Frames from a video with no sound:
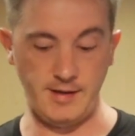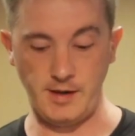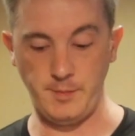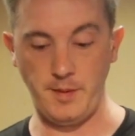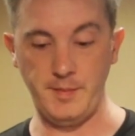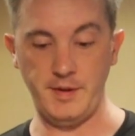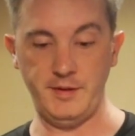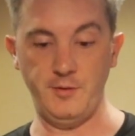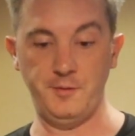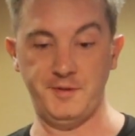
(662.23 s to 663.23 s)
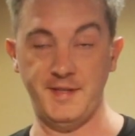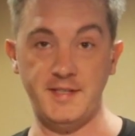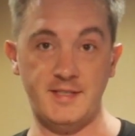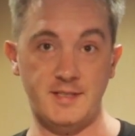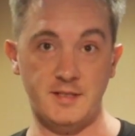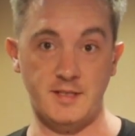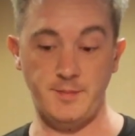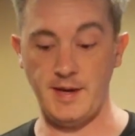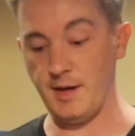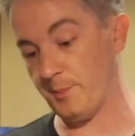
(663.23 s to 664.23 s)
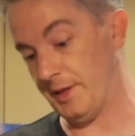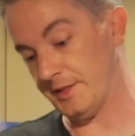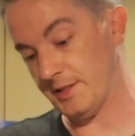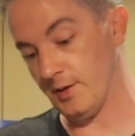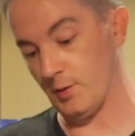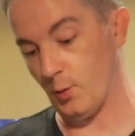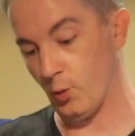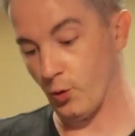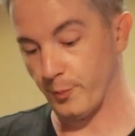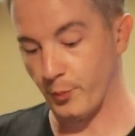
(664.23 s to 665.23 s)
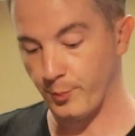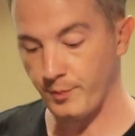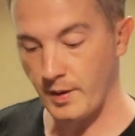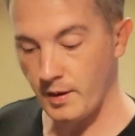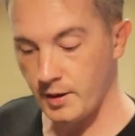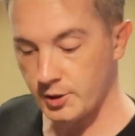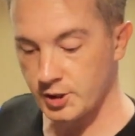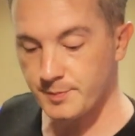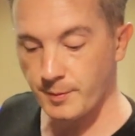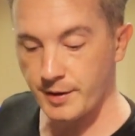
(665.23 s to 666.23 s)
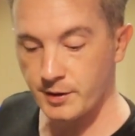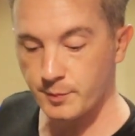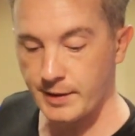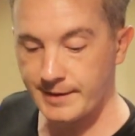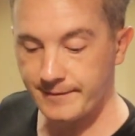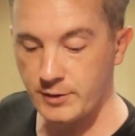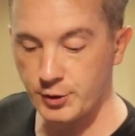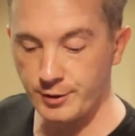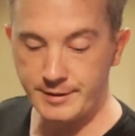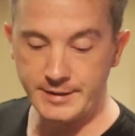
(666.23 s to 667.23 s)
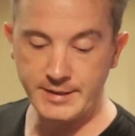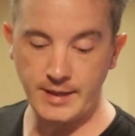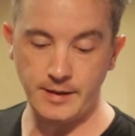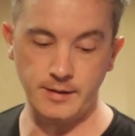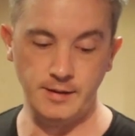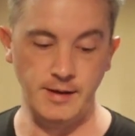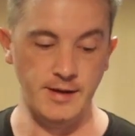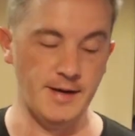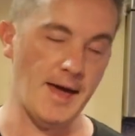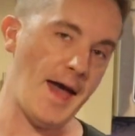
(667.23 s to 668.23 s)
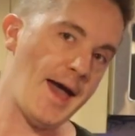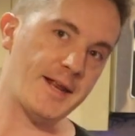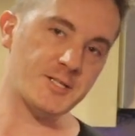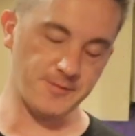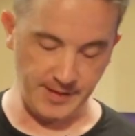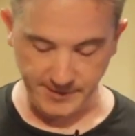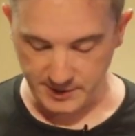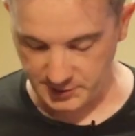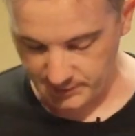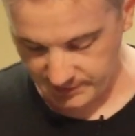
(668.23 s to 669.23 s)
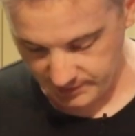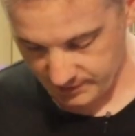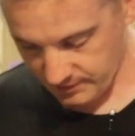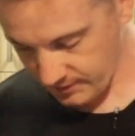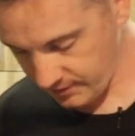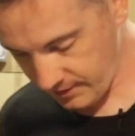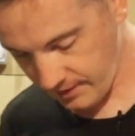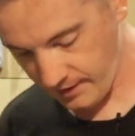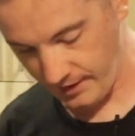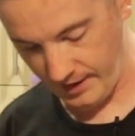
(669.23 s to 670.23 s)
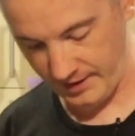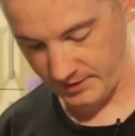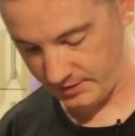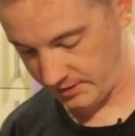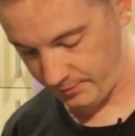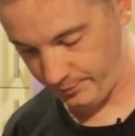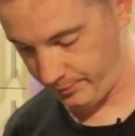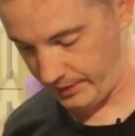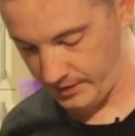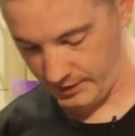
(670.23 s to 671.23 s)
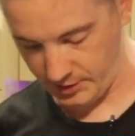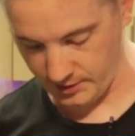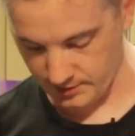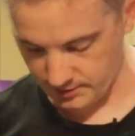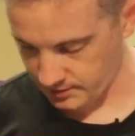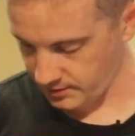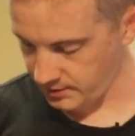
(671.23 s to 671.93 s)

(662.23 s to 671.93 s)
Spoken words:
and then I'll be able to use this to make pizza dough or just my regular bread in the future. And it's gonna add extra flavor to it and just be delicious.